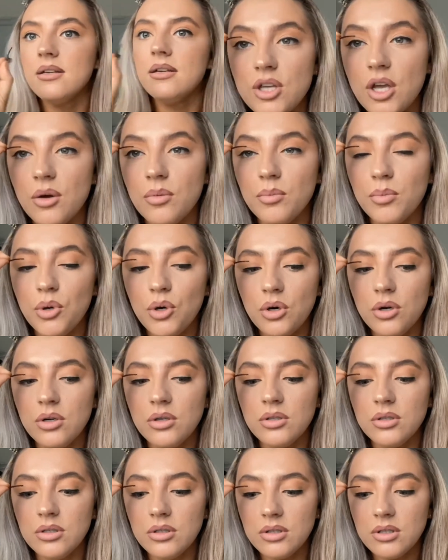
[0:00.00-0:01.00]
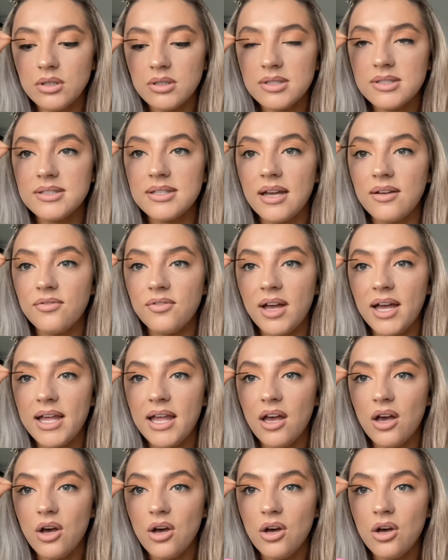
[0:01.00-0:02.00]
So putting
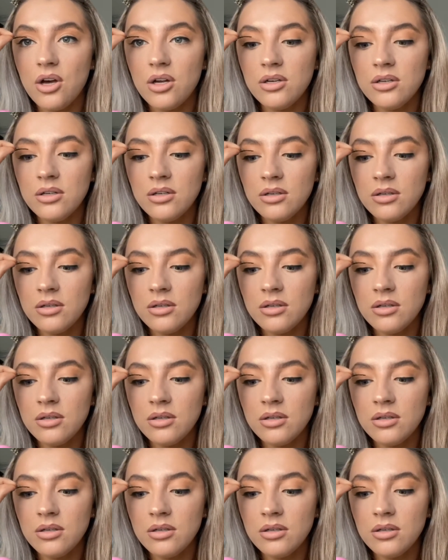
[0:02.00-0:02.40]
Sapphire on.